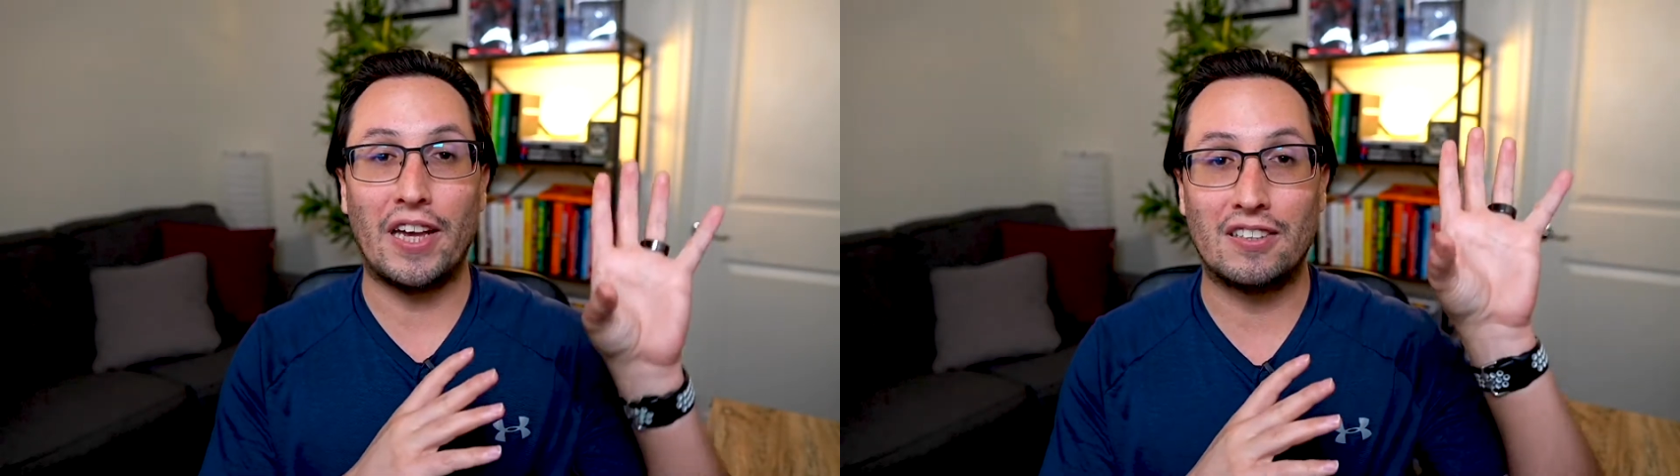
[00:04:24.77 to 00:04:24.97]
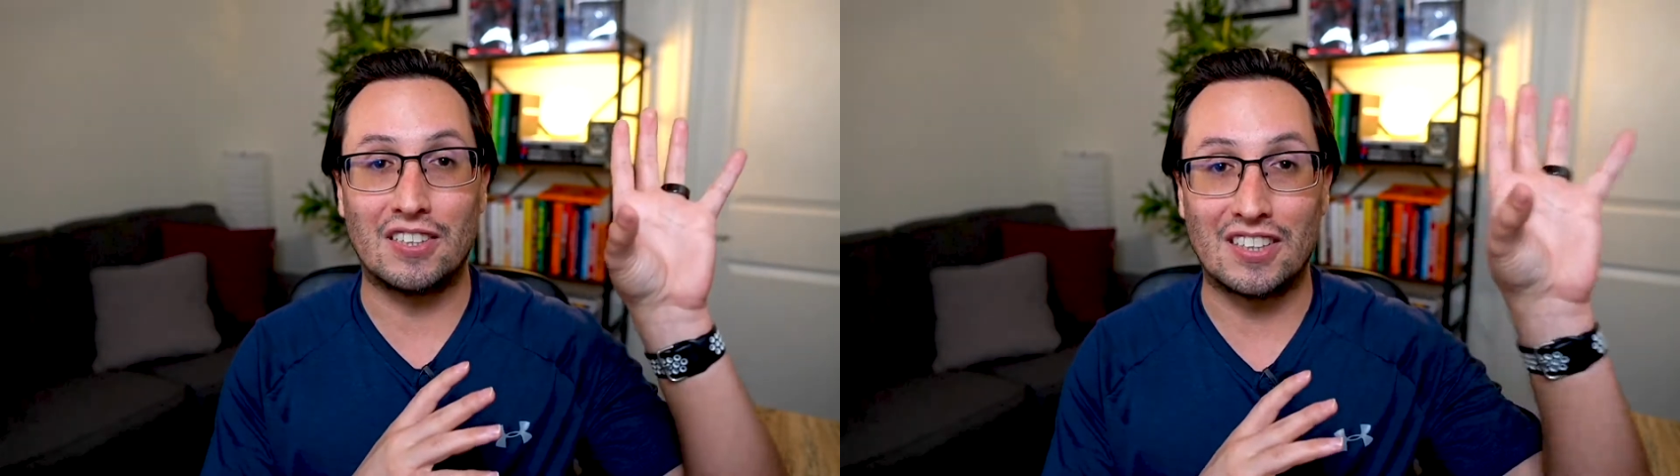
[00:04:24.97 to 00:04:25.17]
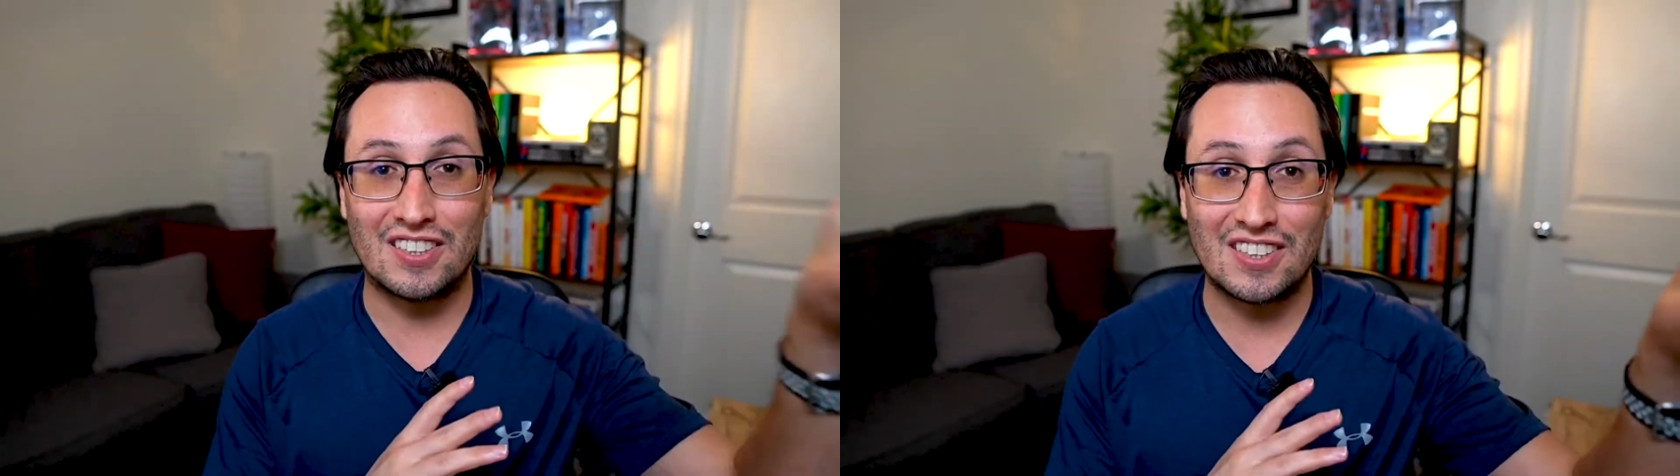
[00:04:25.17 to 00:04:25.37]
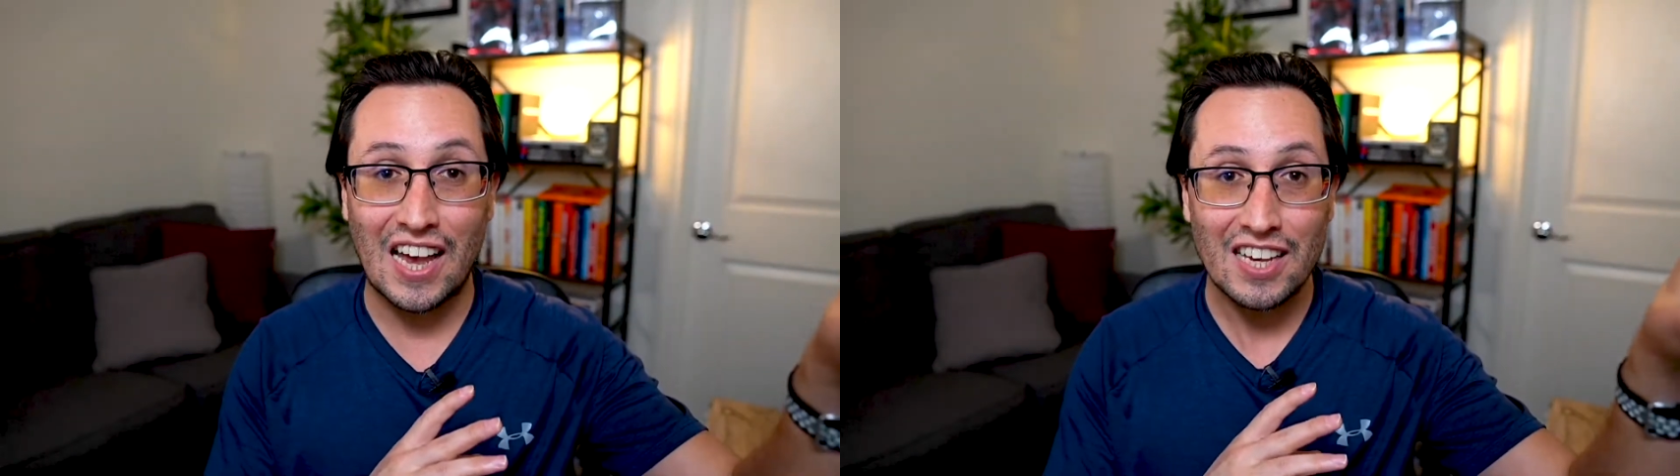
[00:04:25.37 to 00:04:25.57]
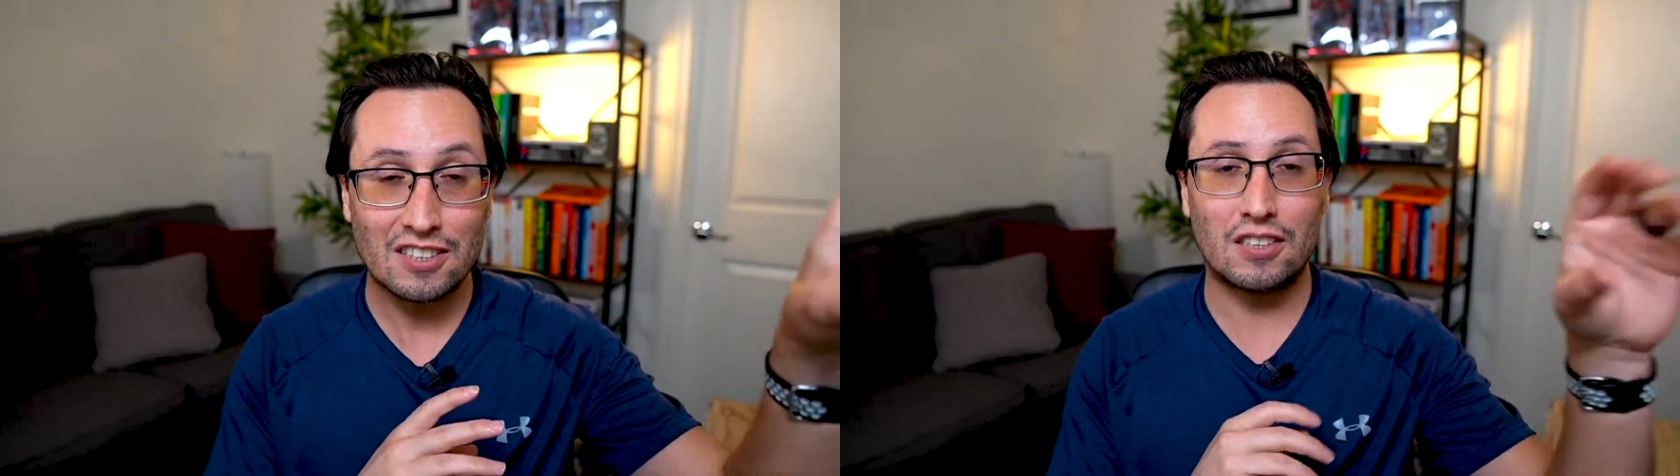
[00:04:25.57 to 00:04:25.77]
a
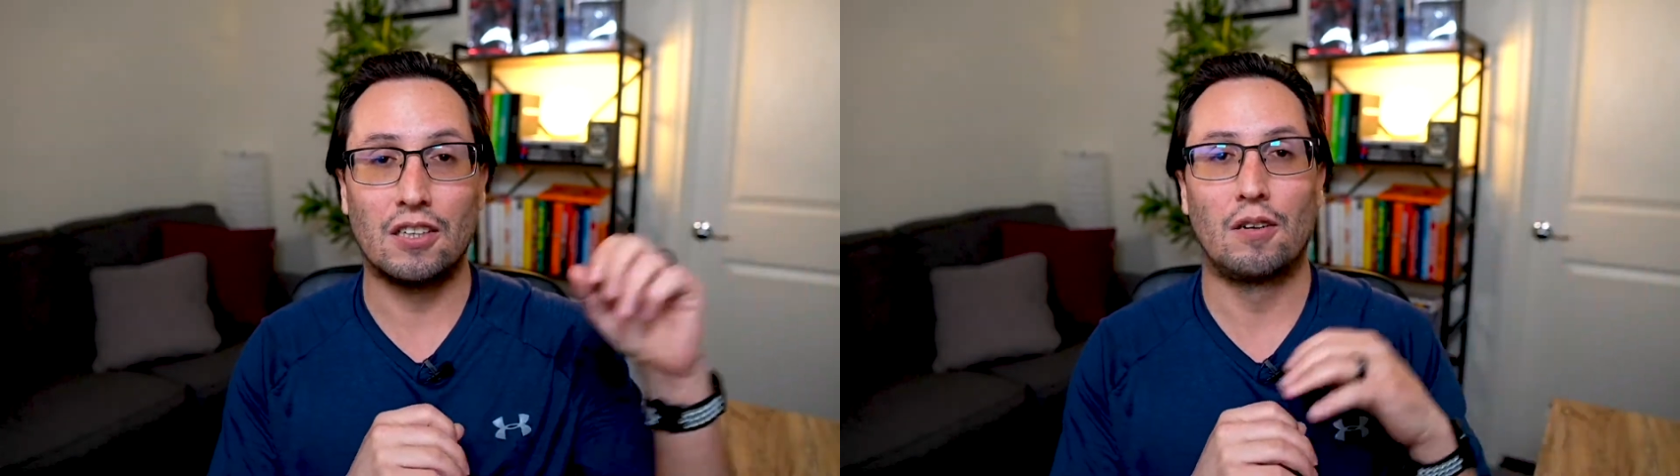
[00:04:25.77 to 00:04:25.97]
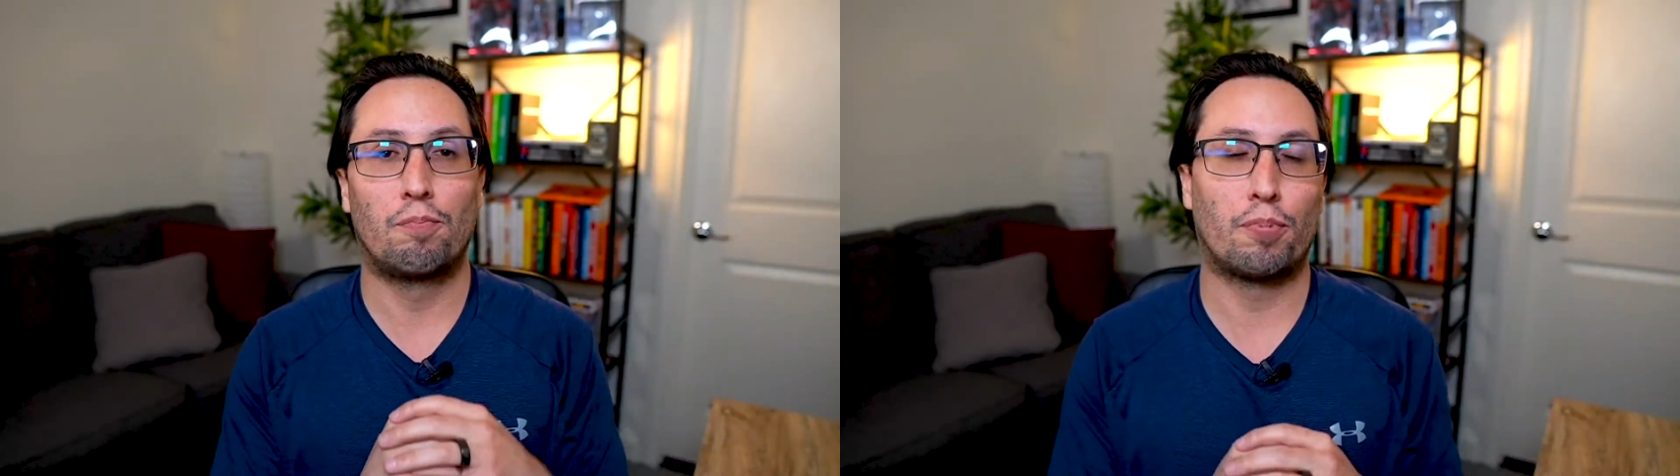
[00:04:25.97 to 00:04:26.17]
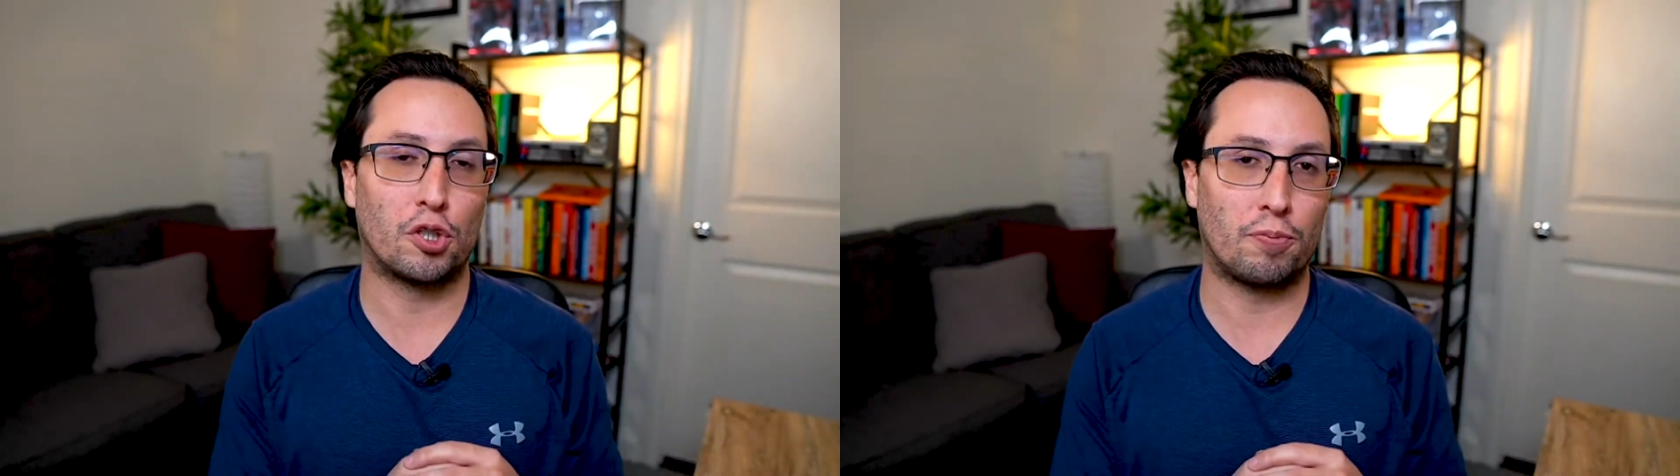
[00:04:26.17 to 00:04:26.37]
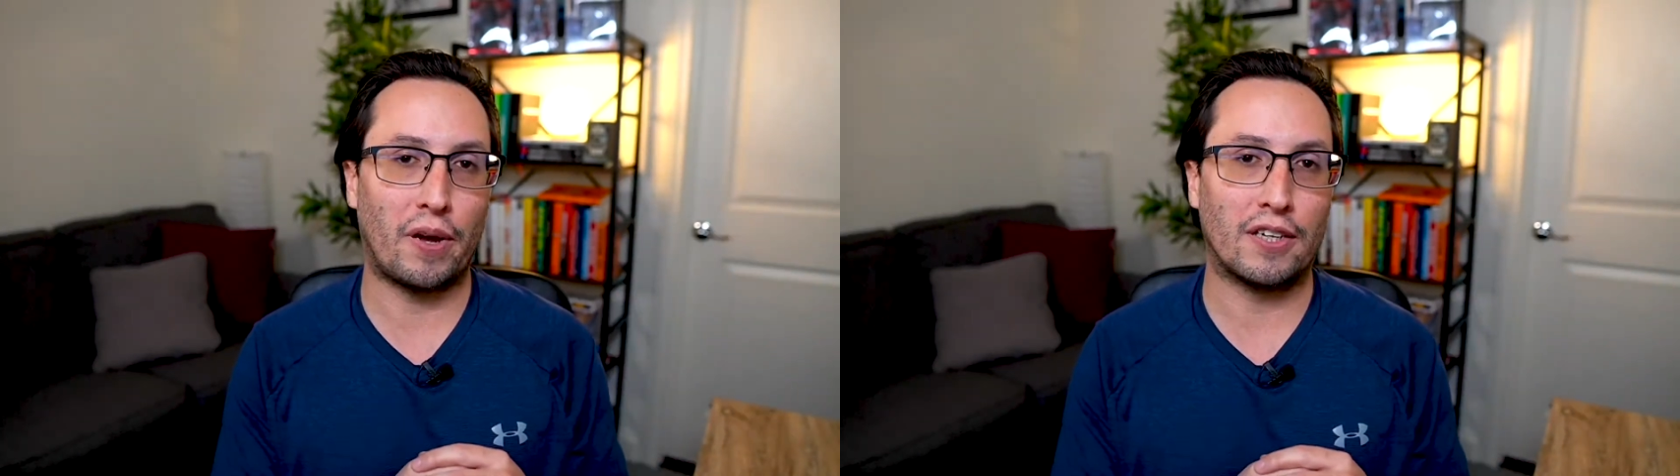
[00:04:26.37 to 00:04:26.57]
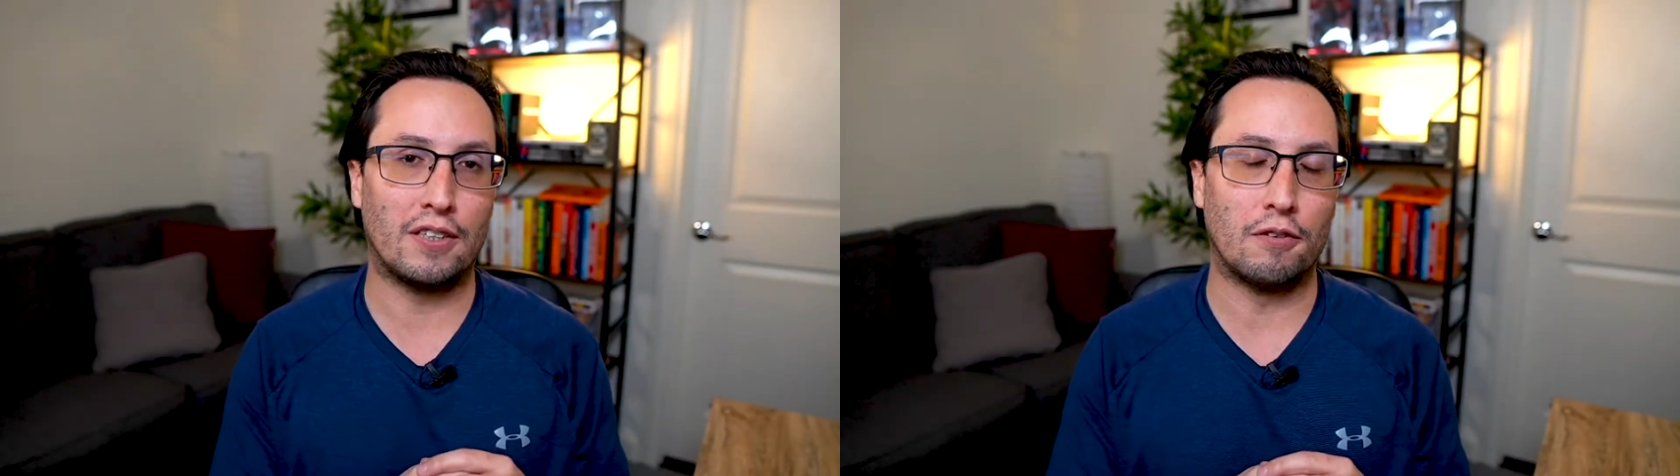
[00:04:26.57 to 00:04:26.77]
success
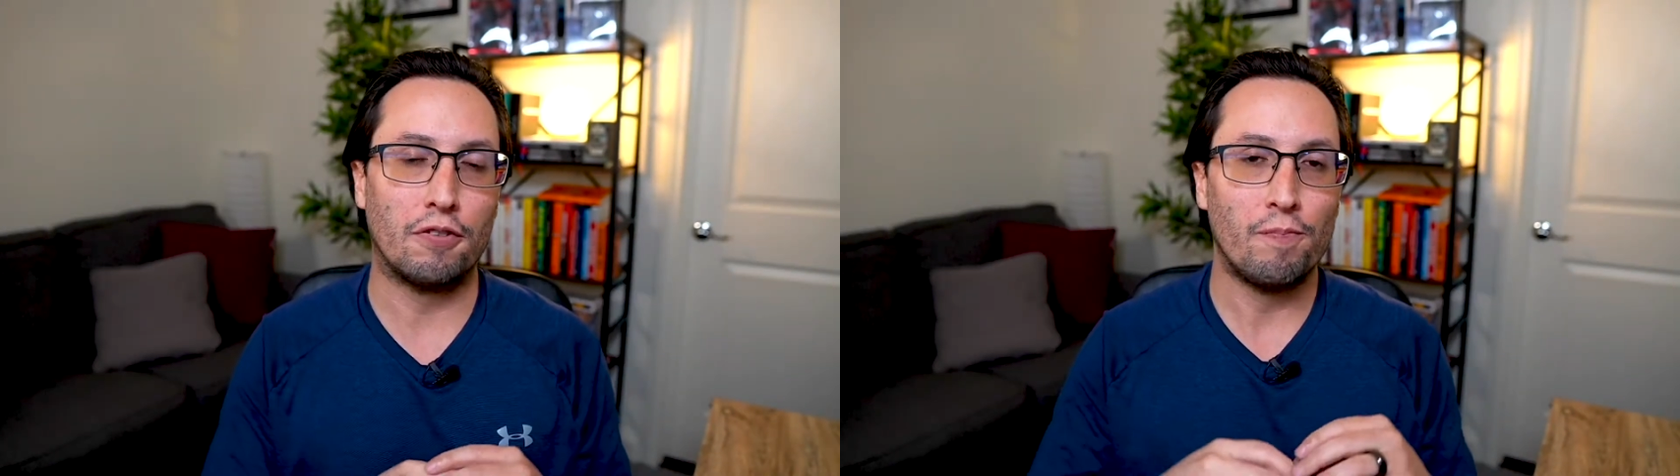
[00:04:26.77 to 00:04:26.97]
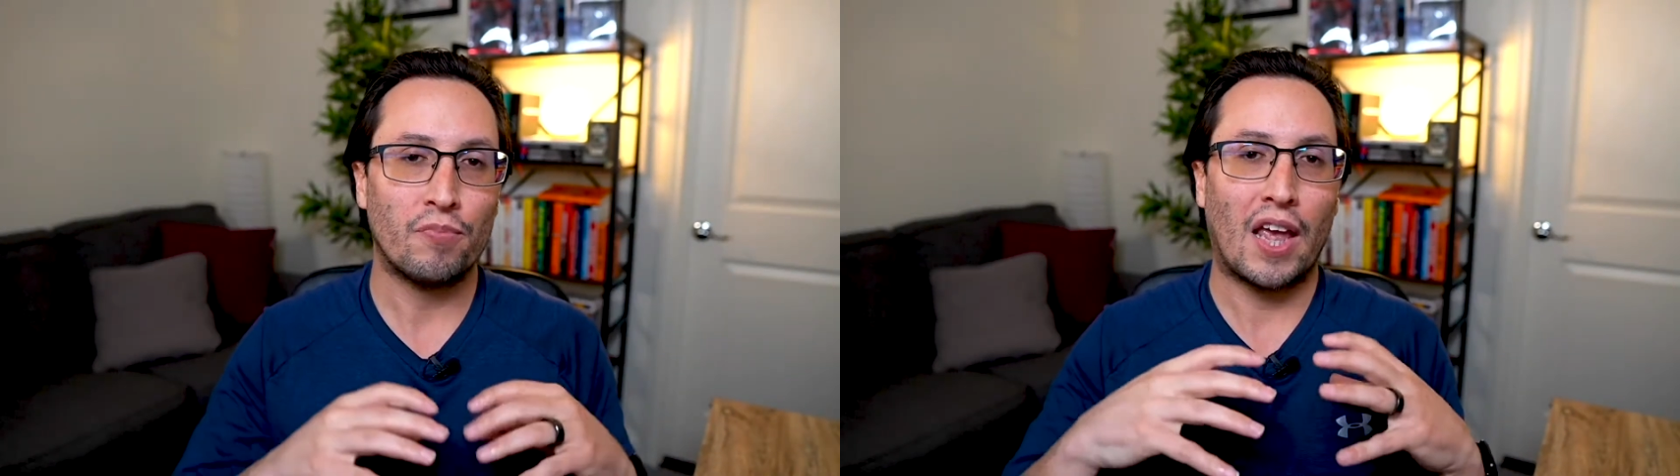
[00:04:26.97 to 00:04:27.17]
perspective